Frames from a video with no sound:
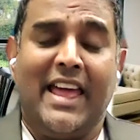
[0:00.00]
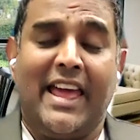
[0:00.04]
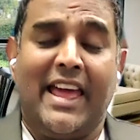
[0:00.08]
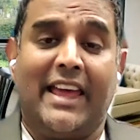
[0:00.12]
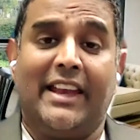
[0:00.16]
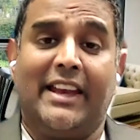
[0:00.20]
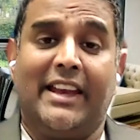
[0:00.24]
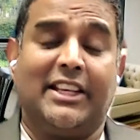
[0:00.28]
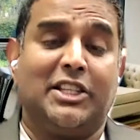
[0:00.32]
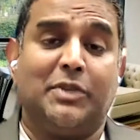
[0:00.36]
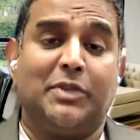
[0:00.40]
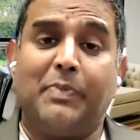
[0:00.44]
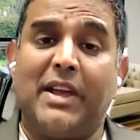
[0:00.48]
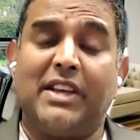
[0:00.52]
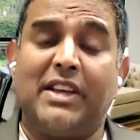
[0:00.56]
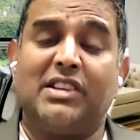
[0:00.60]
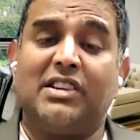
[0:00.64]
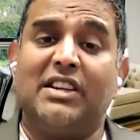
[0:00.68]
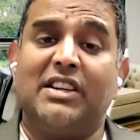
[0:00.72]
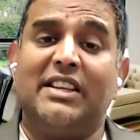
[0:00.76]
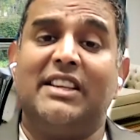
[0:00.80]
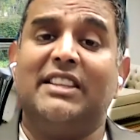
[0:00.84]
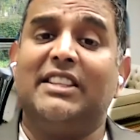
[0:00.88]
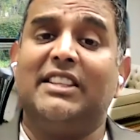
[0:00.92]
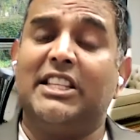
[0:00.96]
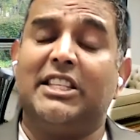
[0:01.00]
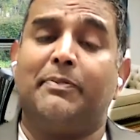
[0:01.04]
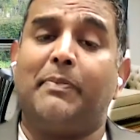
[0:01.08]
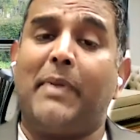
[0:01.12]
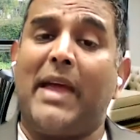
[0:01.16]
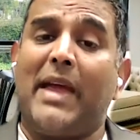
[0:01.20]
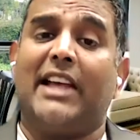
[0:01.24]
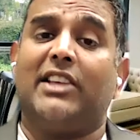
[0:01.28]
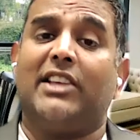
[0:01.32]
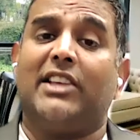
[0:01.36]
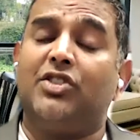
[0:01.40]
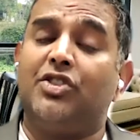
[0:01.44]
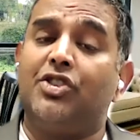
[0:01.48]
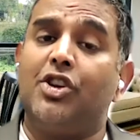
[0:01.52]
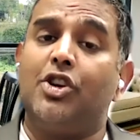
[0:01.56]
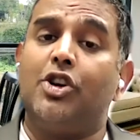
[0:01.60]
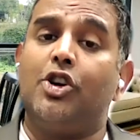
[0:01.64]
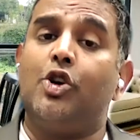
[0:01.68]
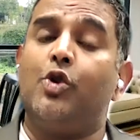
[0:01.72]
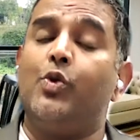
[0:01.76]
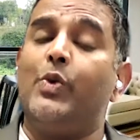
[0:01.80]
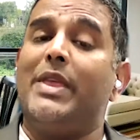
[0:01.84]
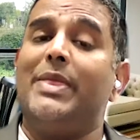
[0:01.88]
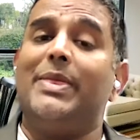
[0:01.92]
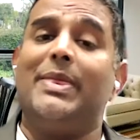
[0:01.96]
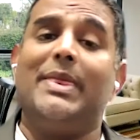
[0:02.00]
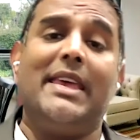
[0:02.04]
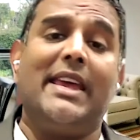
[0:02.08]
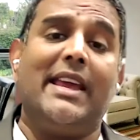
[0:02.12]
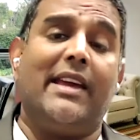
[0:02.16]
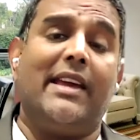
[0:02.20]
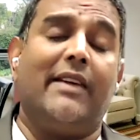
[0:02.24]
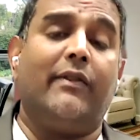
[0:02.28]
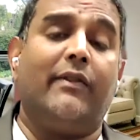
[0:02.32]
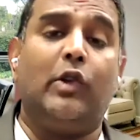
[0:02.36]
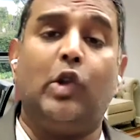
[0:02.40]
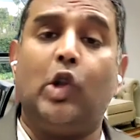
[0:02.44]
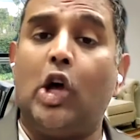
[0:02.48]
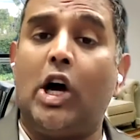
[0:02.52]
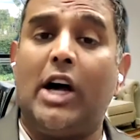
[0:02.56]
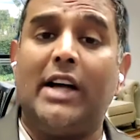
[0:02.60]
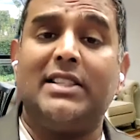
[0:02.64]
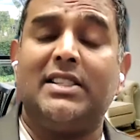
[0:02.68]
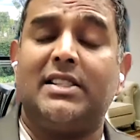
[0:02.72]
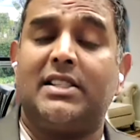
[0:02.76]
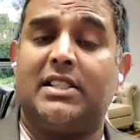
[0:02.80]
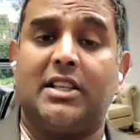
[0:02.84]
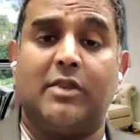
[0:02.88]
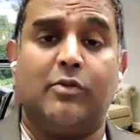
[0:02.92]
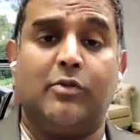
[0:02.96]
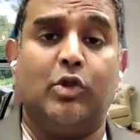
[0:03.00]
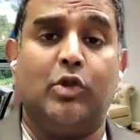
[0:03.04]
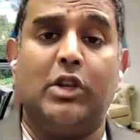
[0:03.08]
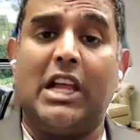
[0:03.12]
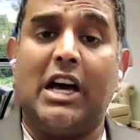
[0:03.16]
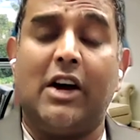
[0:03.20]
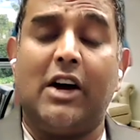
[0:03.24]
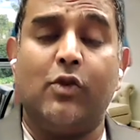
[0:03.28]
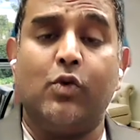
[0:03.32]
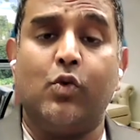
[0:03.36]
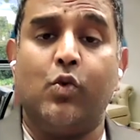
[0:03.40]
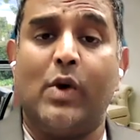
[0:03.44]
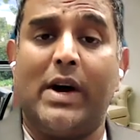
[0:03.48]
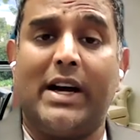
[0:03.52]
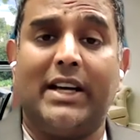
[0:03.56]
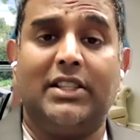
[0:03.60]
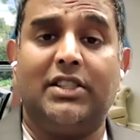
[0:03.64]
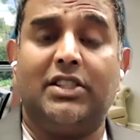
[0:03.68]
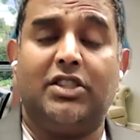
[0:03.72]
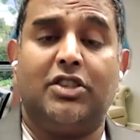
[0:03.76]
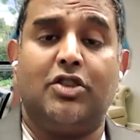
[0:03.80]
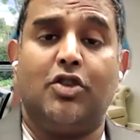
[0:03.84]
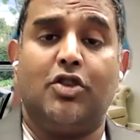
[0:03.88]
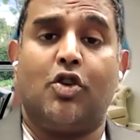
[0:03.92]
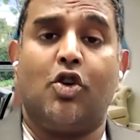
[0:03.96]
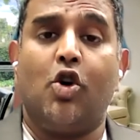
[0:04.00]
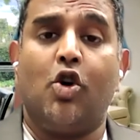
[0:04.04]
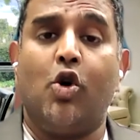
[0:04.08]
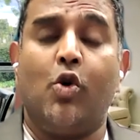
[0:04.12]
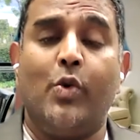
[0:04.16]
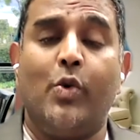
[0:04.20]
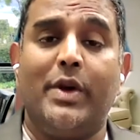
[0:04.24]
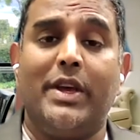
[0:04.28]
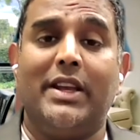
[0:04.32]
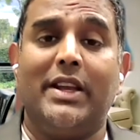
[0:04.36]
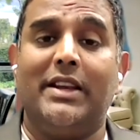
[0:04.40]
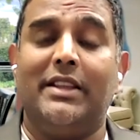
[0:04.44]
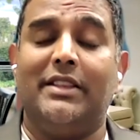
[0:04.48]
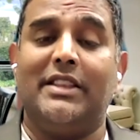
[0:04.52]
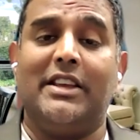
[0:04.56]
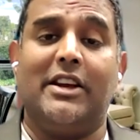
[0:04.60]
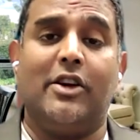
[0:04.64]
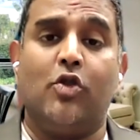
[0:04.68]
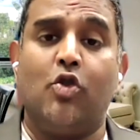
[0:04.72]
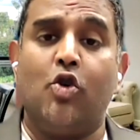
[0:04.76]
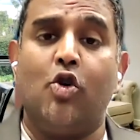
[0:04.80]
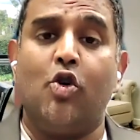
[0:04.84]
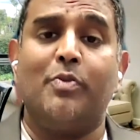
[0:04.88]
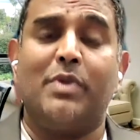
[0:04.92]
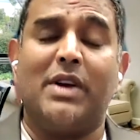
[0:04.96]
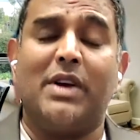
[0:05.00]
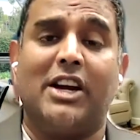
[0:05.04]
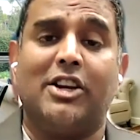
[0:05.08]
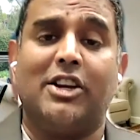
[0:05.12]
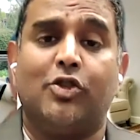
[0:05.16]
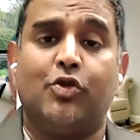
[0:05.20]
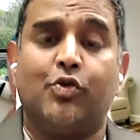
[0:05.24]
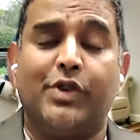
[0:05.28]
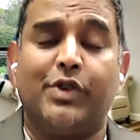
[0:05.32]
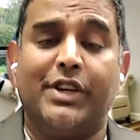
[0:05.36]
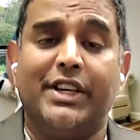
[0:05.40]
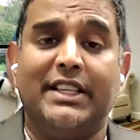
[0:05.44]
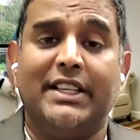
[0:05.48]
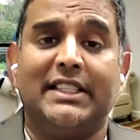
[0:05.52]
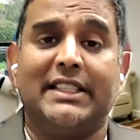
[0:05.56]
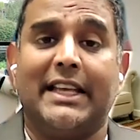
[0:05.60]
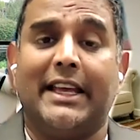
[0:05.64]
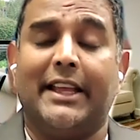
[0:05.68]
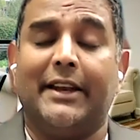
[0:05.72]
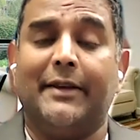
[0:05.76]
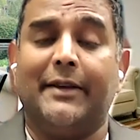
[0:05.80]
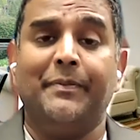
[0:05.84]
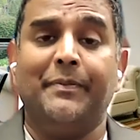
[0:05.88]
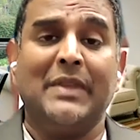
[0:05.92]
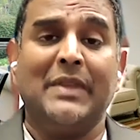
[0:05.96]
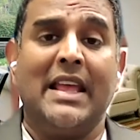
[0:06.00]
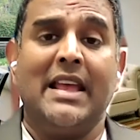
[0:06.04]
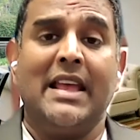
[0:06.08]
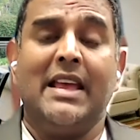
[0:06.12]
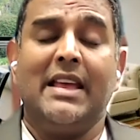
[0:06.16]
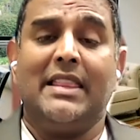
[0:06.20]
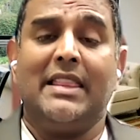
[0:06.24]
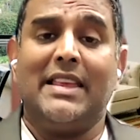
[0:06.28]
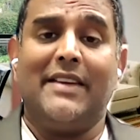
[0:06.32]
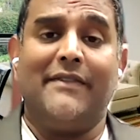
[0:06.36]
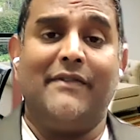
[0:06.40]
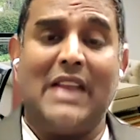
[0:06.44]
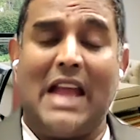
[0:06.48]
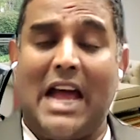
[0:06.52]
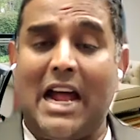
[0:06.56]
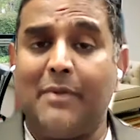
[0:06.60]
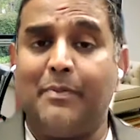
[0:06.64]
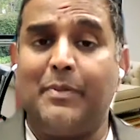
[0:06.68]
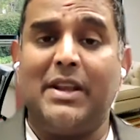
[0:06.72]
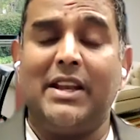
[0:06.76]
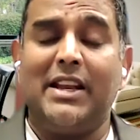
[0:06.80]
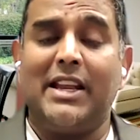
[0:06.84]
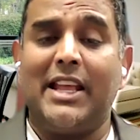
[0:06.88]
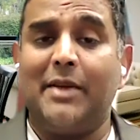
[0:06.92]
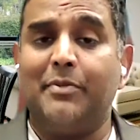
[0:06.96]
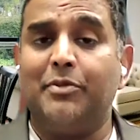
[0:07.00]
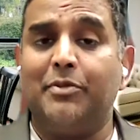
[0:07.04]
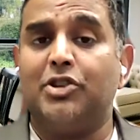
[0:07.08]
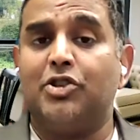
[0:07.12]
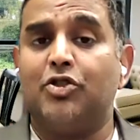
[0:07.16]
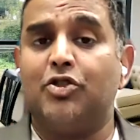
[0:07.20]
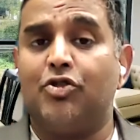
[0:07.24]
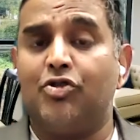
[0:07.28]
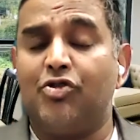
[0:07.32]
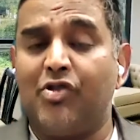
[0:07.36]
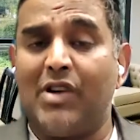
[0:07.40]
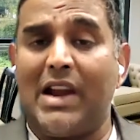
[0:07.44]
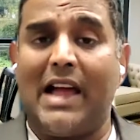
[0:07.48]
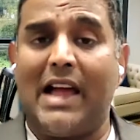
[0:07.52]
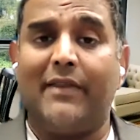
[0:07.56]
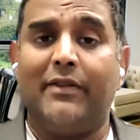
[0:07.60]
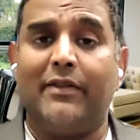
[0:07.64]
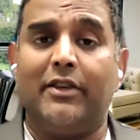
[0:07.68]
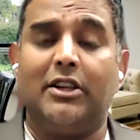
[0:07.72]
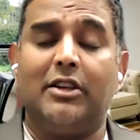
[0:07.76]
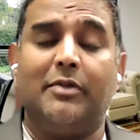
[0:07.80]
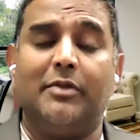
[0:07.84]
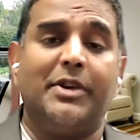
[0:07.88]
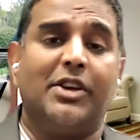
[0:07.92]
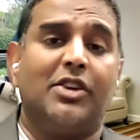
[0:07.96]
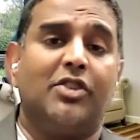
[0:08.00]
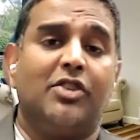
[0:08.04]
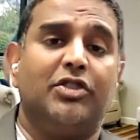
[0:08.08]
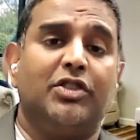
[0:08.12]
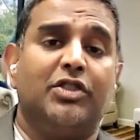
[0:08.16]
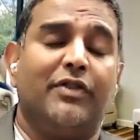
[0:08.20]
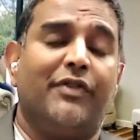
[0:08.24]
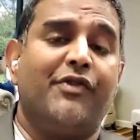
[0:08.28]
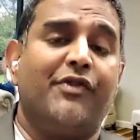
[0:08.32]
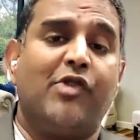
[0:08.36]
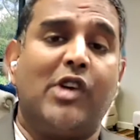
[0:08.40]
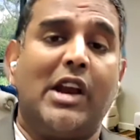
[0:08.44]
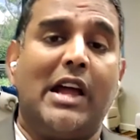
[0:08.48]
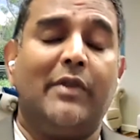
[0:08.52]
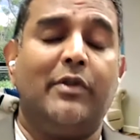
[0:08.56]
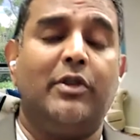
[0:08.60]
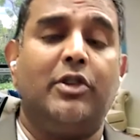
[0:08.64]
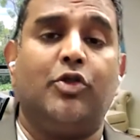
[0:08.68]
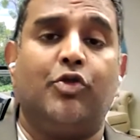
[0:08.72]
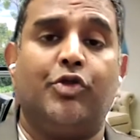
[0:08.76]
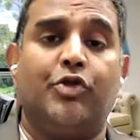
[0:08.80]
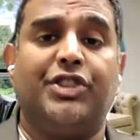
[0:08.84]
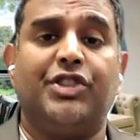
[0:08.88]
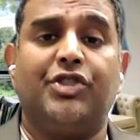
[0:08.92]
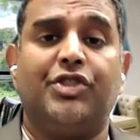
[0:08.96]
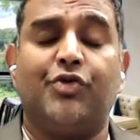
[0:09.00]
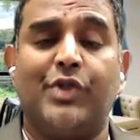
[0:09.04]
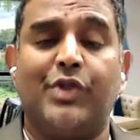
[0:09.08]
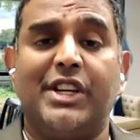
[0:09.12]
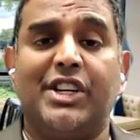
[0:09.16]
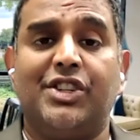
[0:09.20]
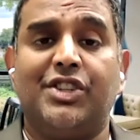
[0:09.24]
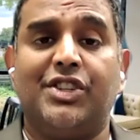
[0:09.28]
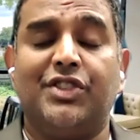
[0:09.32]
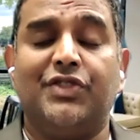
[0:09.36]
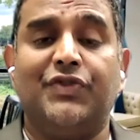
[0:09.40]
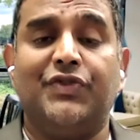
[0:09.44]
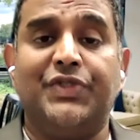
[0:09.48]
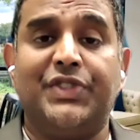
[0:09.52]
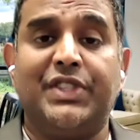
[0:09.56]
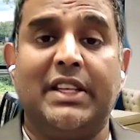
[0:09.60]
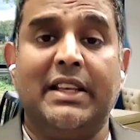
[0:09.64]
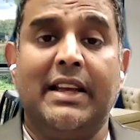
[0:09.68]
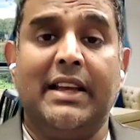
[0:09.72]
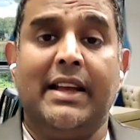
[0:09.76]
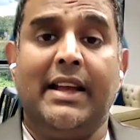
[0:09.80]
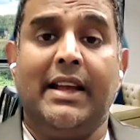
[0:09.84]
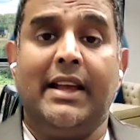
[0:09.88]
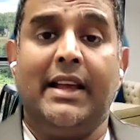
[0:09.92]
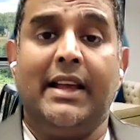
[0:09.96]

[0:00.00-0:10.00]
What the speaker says: And especially in this past year, when they have lost some loved ones to COVID in their home countries and they've not been able to travel because of travel restrictions,